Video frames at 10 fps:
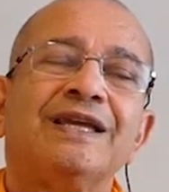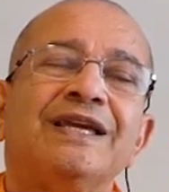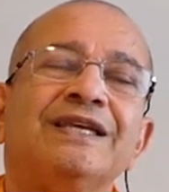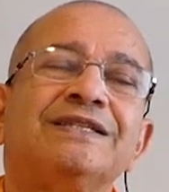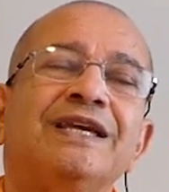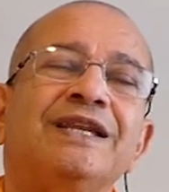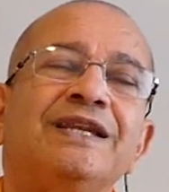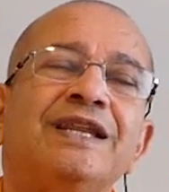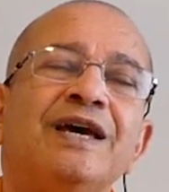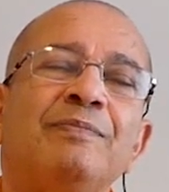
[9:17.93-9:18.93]
His
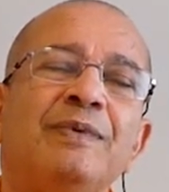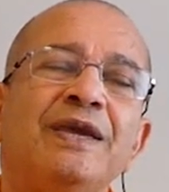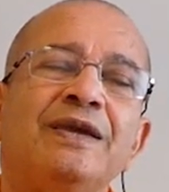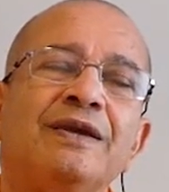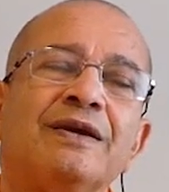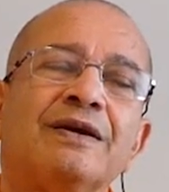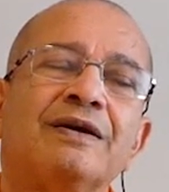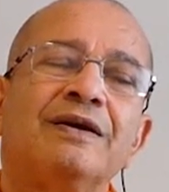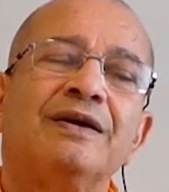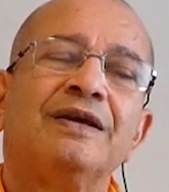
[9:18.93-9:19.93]
inner being
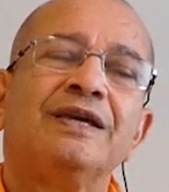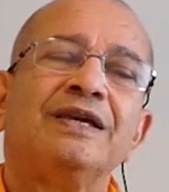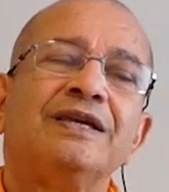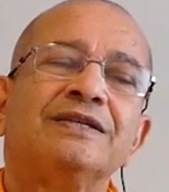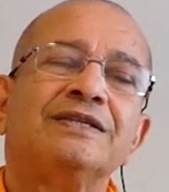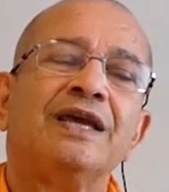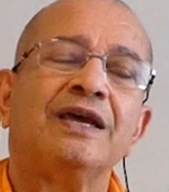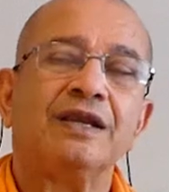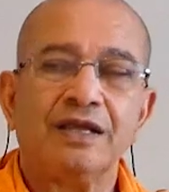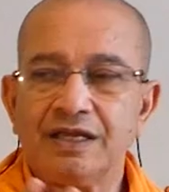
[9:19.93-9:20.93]
is there.
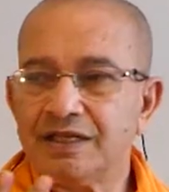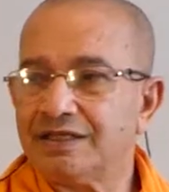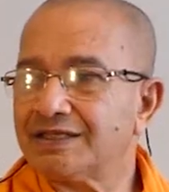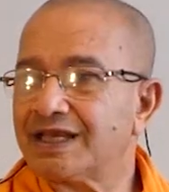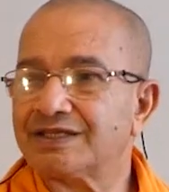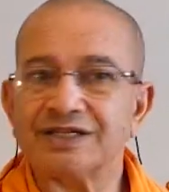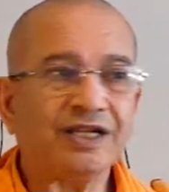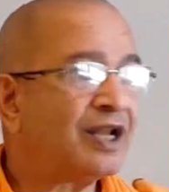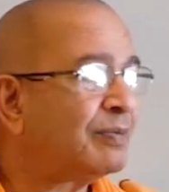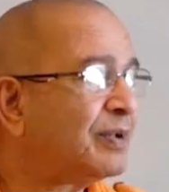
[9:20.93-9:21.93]
His
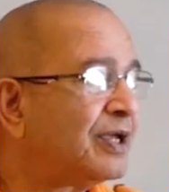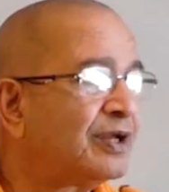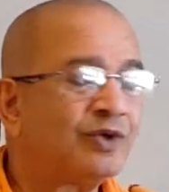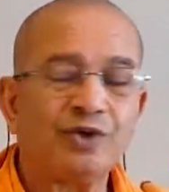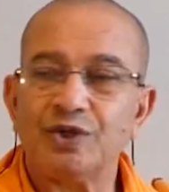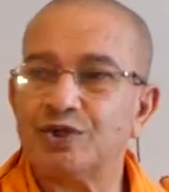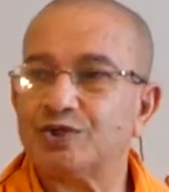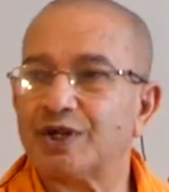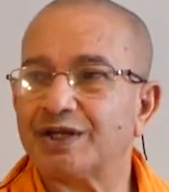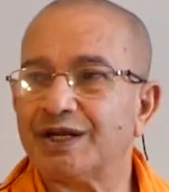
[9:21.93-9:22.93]
external being is
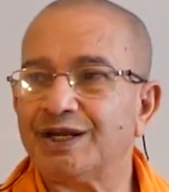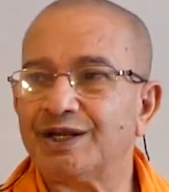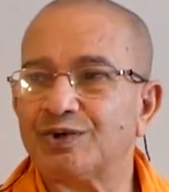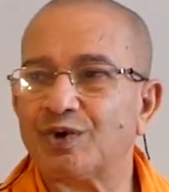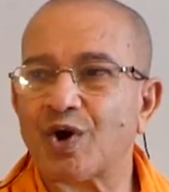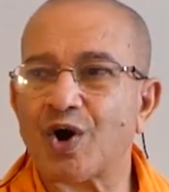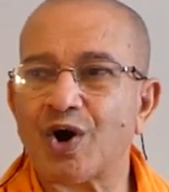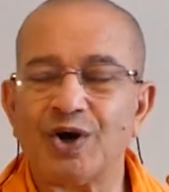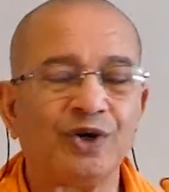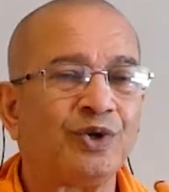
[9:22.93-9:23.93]
attending to
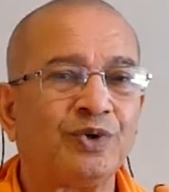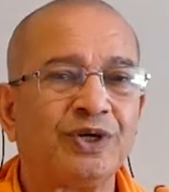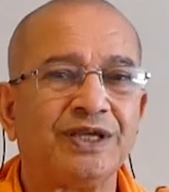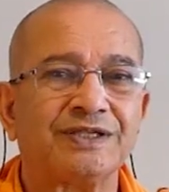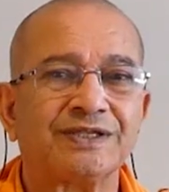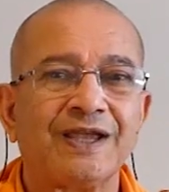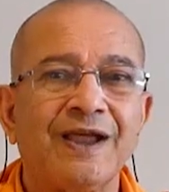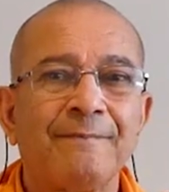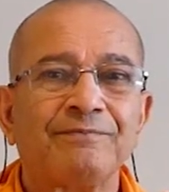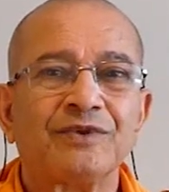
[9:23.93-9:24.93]
all duties
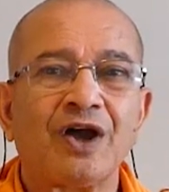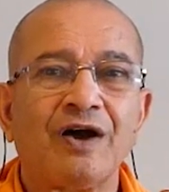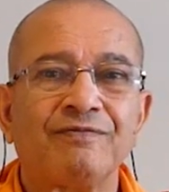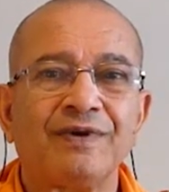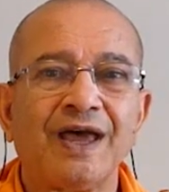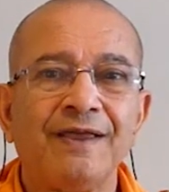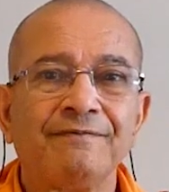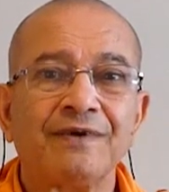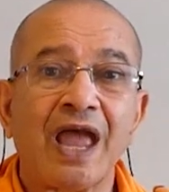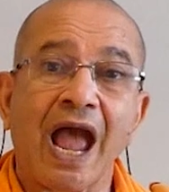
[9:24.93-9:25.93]
of life
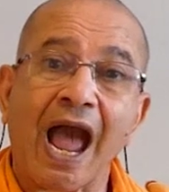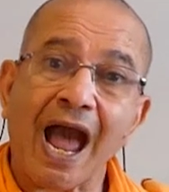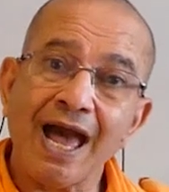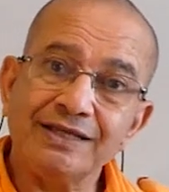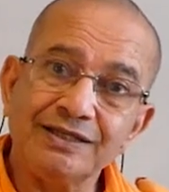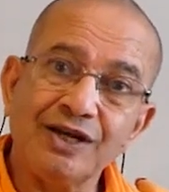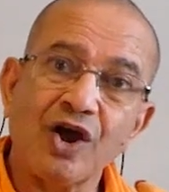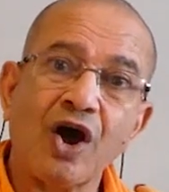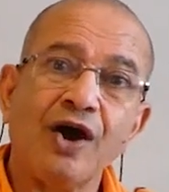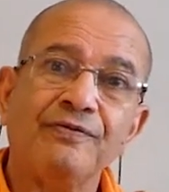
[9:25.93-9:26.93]
as an
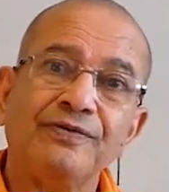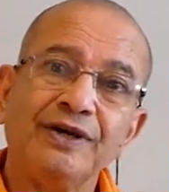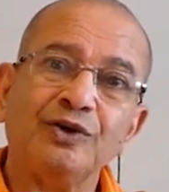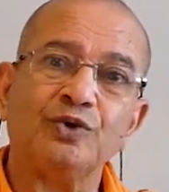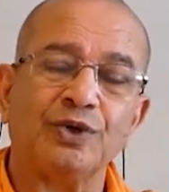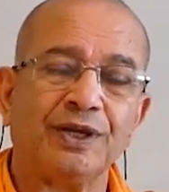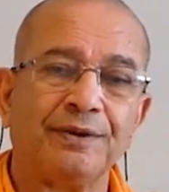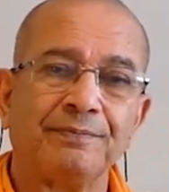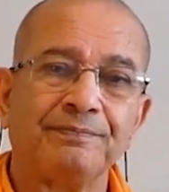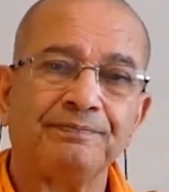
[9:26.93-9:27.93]
offering to him.